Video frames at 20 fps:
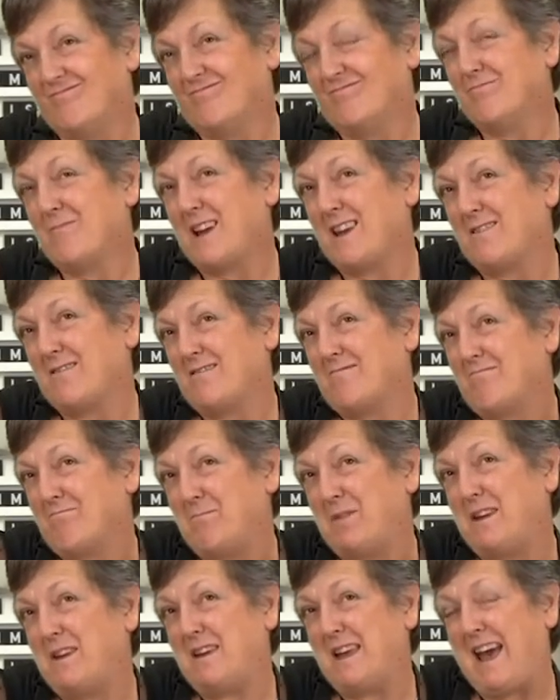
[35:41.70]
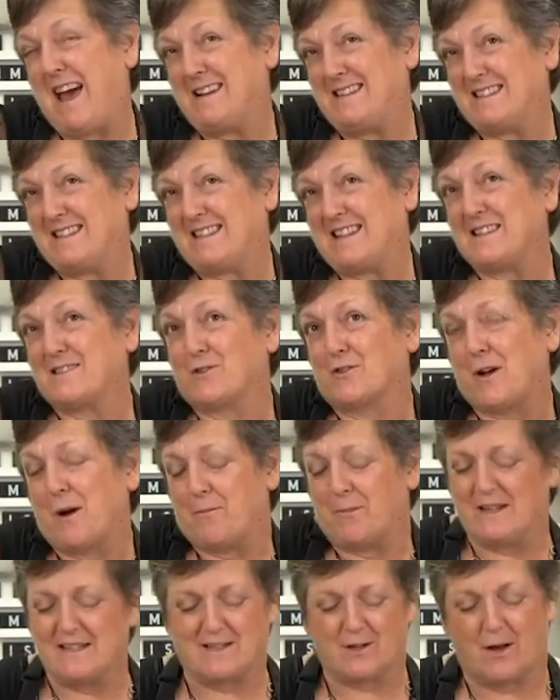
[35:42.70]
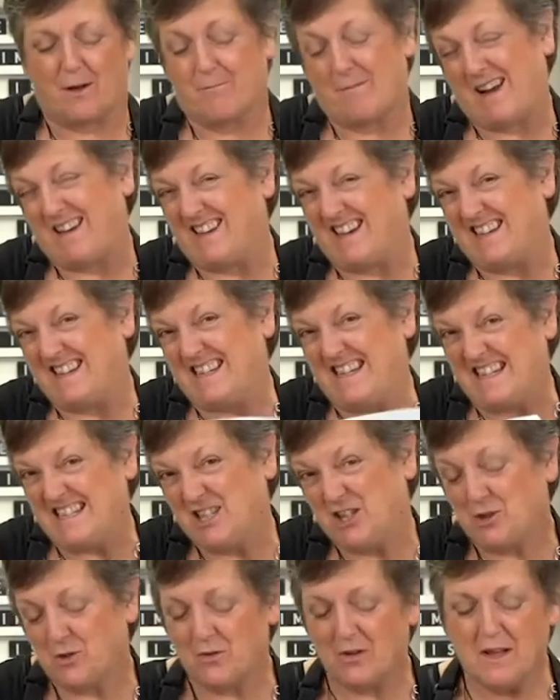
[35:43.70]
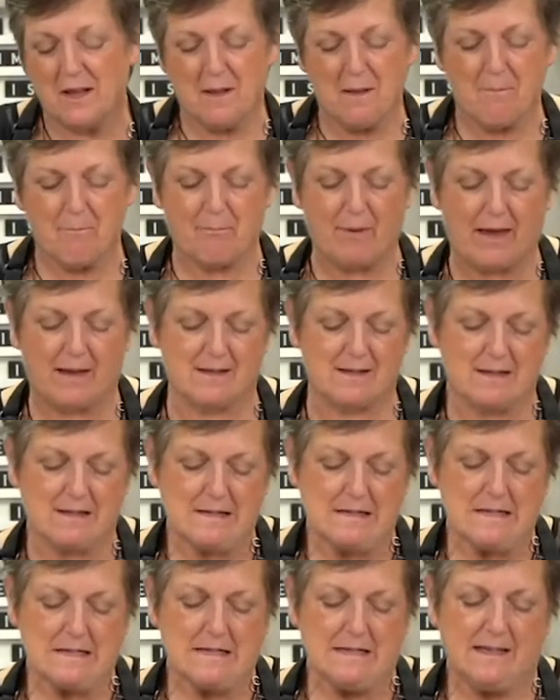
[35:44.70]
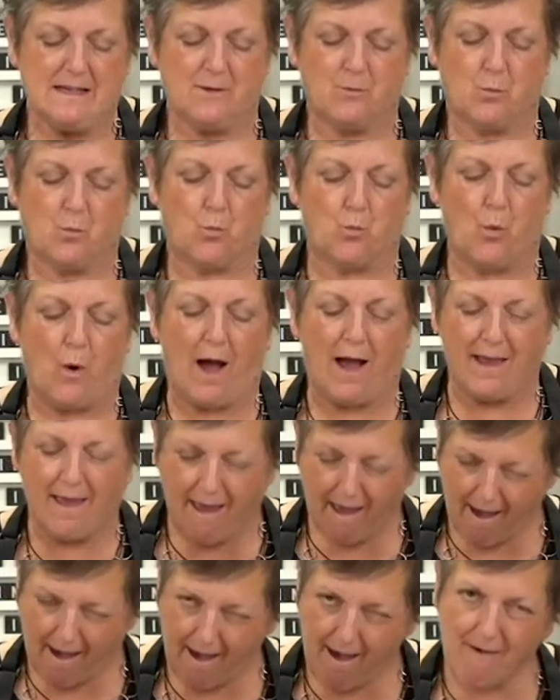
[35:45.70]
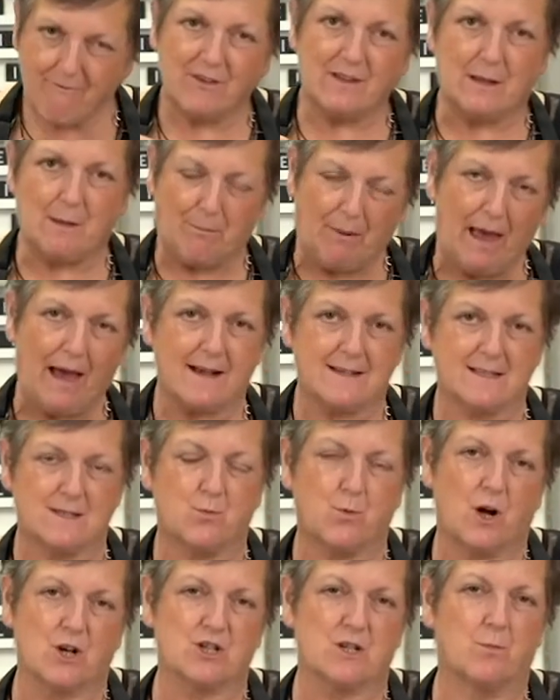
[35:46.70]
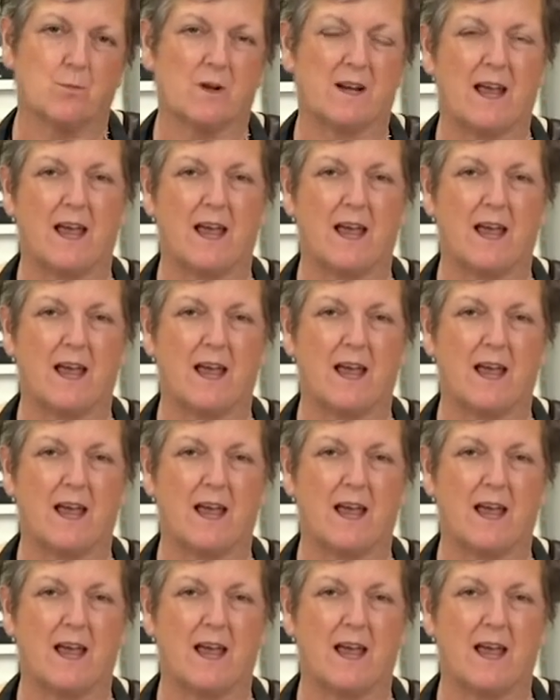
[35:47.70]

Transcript: might be at a stencil company, so I might not need to, but I have in the past washed them when